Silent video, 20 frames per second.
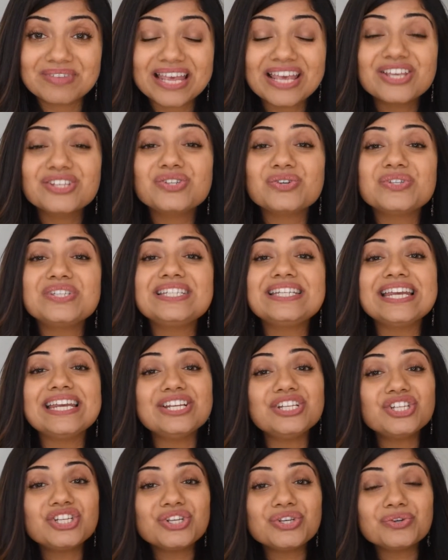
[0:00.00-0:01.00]
So
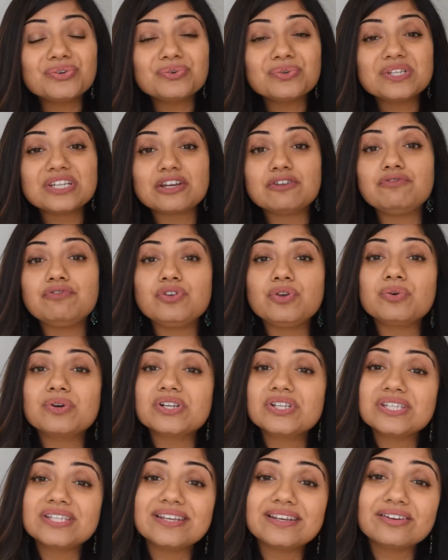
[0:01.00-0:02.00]
stay tuned. If
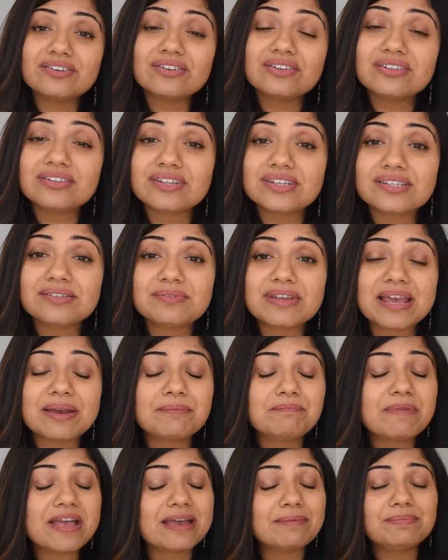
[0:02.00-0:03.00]
you're single, this
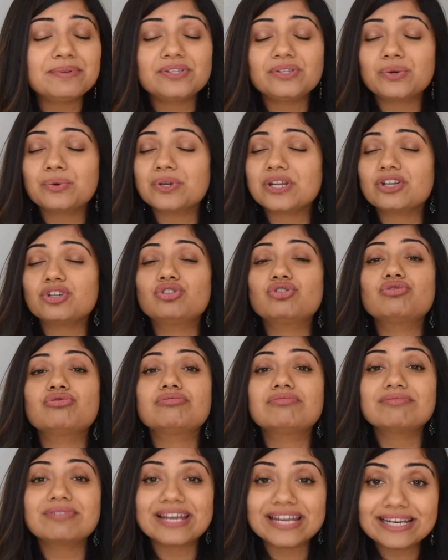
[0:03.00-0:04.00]
episode is
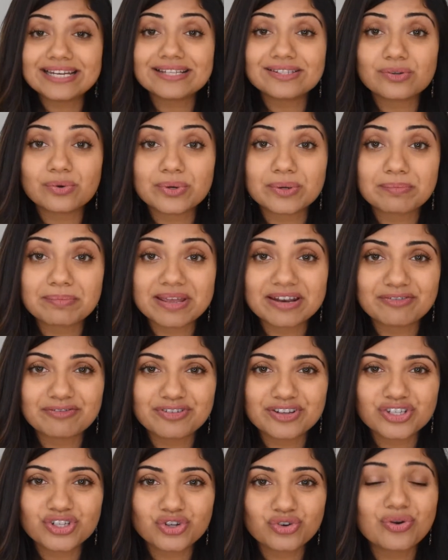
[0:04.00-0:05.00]
great. It's going to
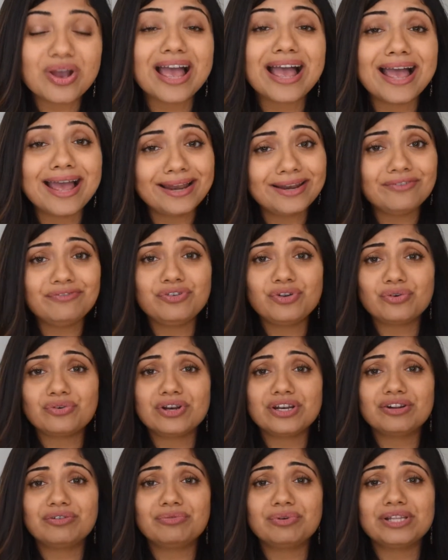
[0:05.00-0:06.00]
benefit you. And if you're
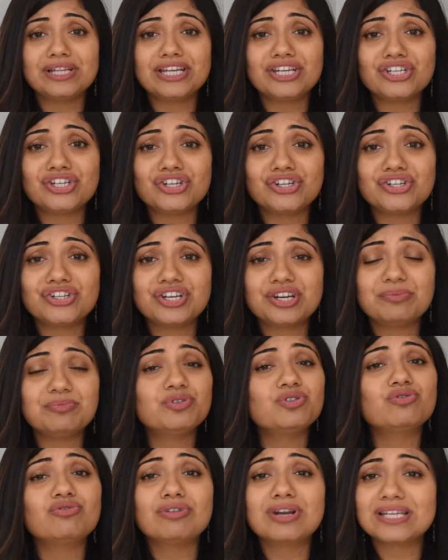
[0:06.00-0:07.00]
in a relationship,
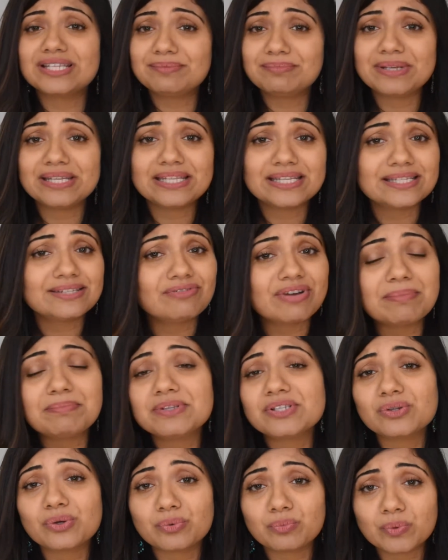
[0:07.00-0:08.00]
trust me, this
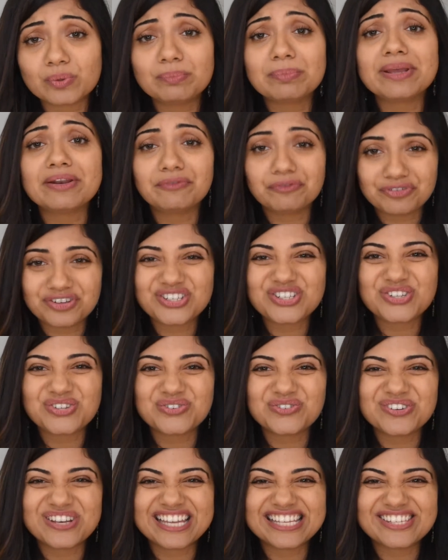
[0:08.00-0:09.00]
episode will benefit
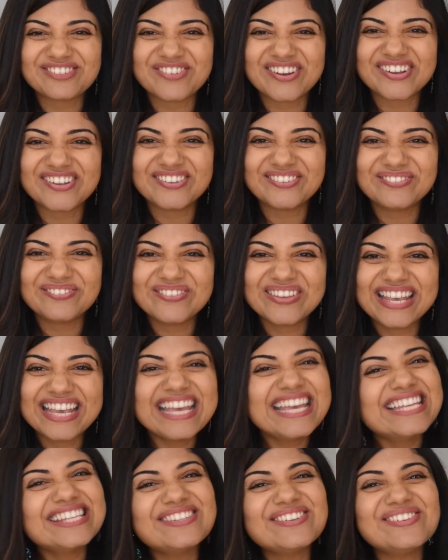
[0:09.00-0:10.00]
you as well.
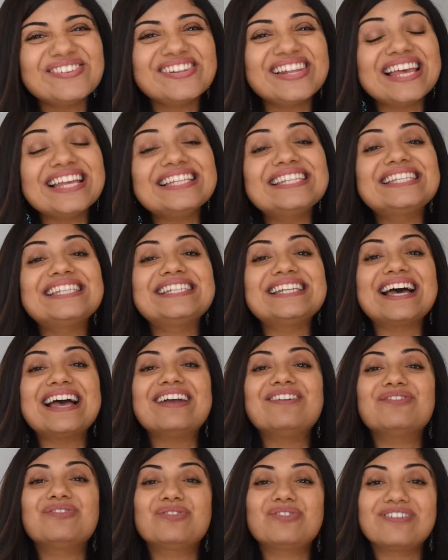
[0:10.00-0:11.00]
So let's
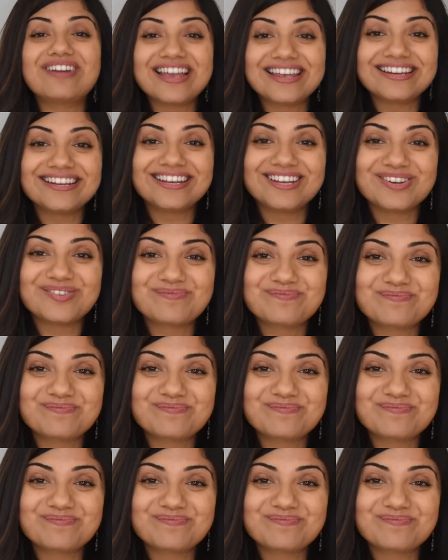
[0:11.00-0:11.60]
dive right in.